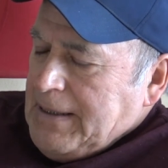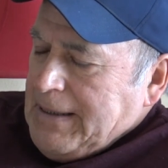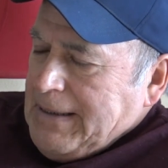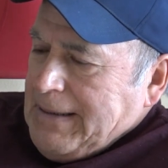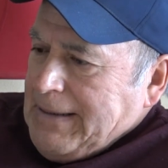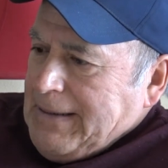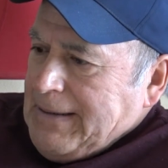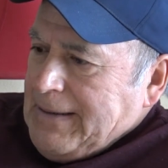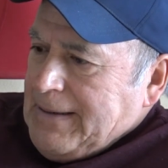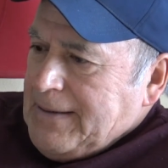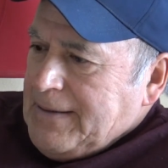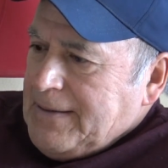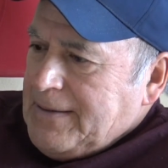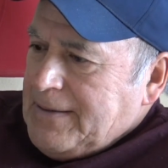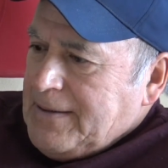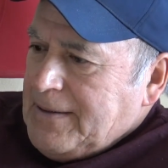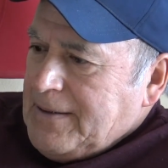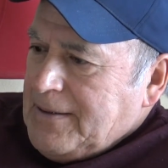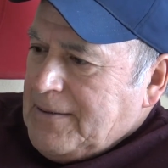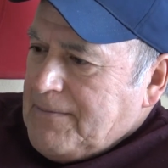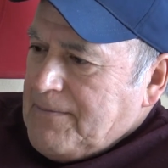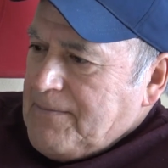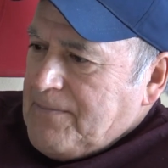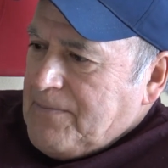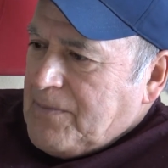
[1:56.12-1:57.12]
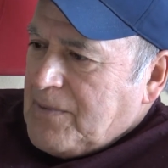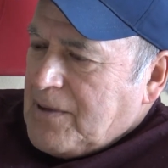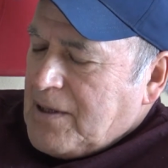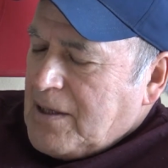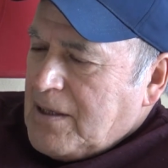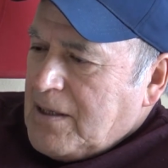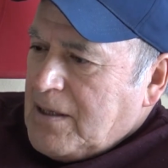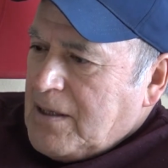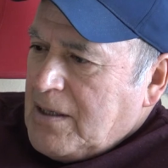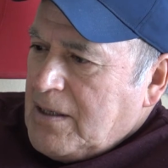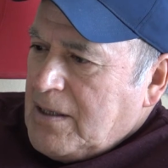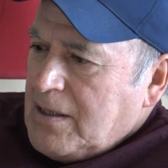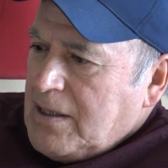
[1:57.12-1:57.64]
And
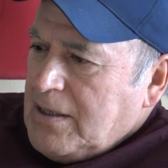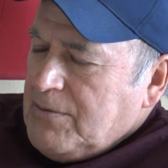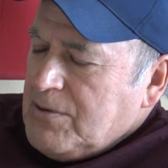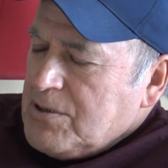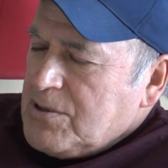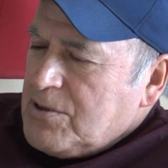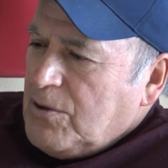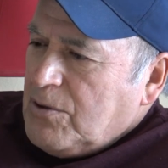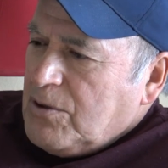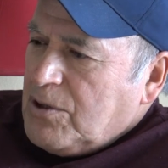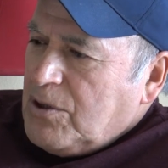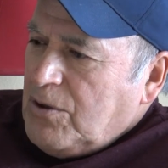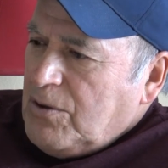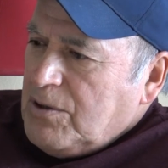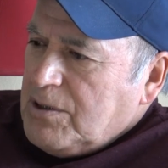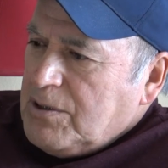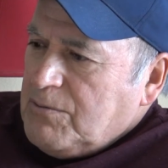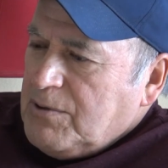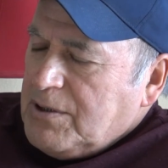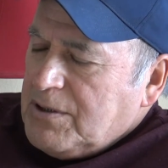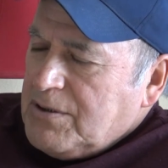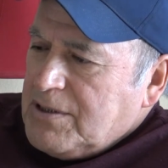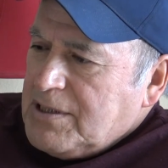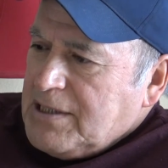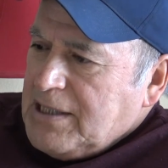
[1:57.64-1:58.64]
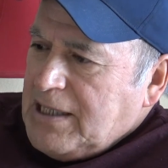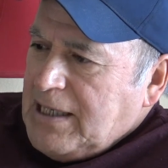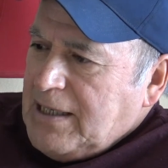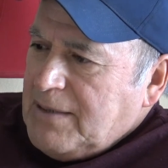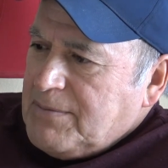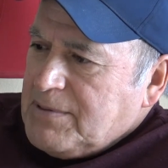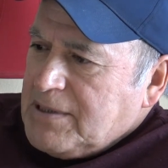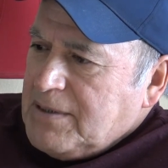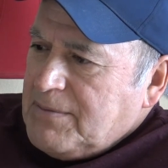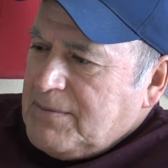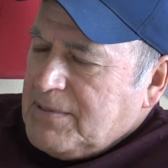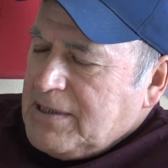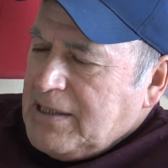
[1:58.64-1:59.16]
it was so cold in the wintertime
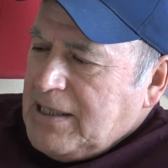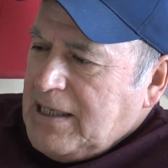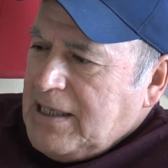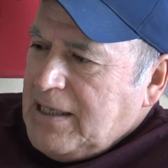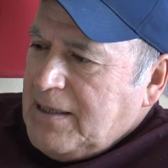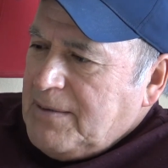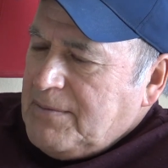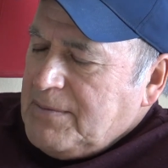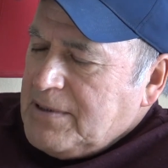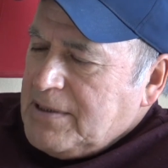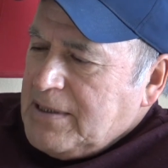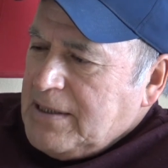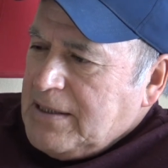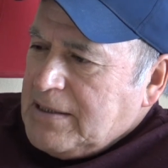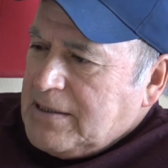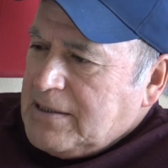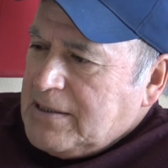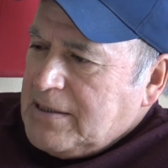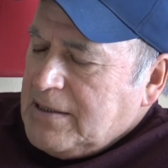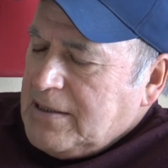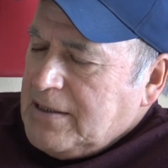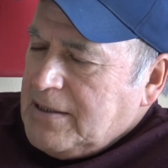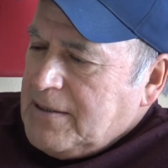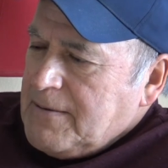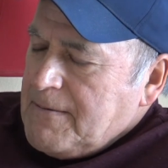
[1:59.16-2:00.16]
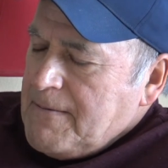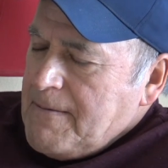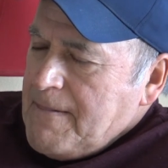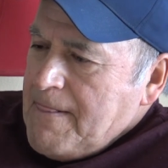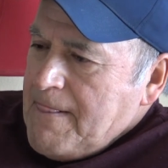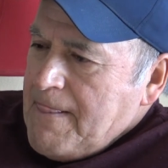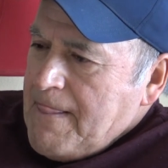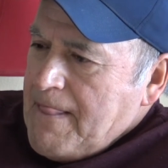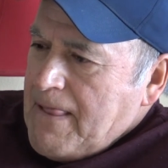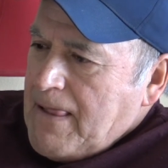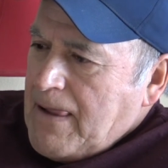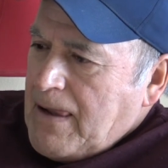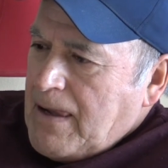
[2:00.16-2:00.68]
sometimes that, of
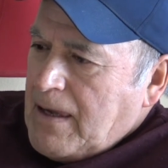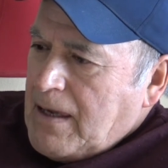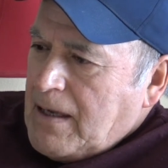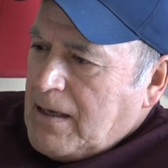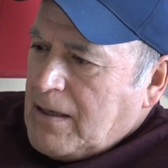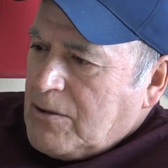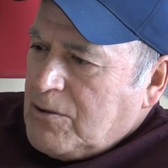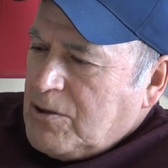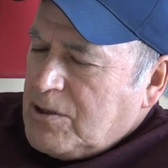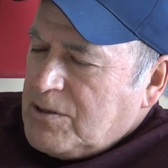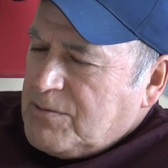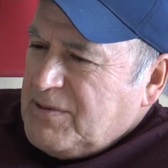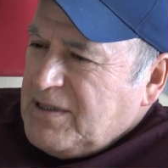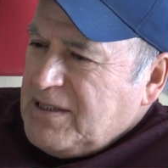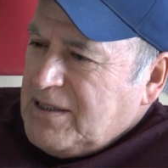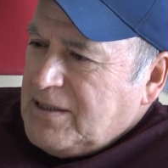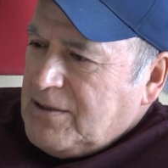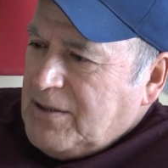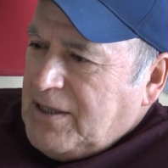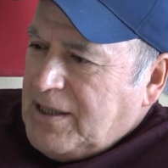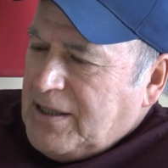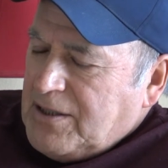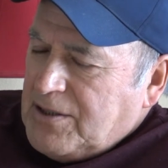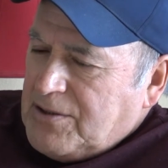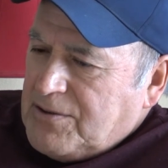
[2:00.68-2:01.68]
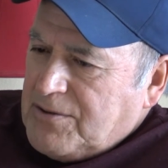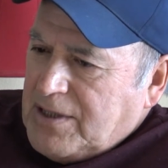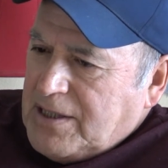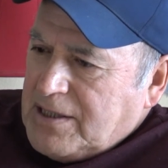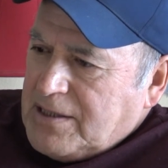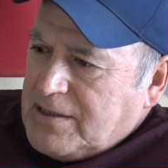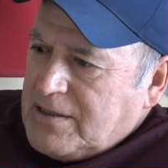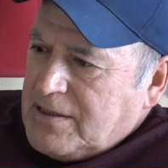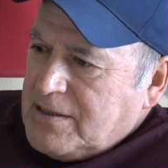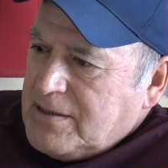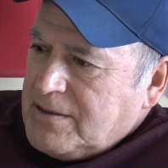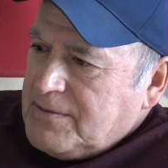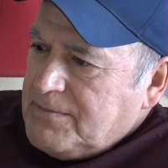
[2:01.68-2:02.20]
course, we didn't know how to
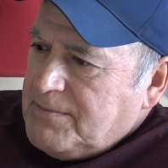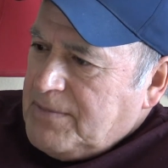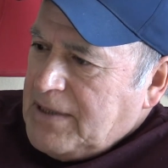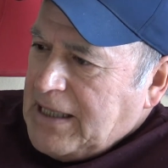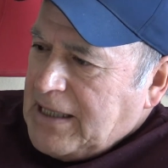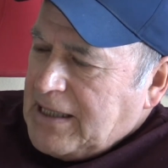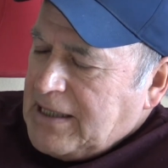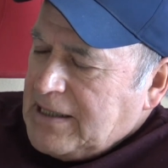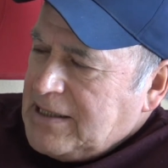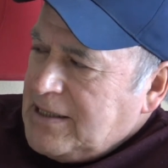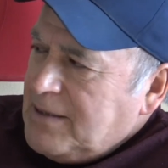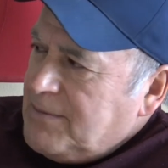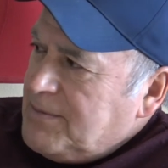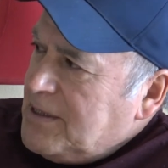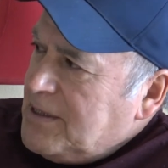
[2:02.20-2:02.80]
dress back in them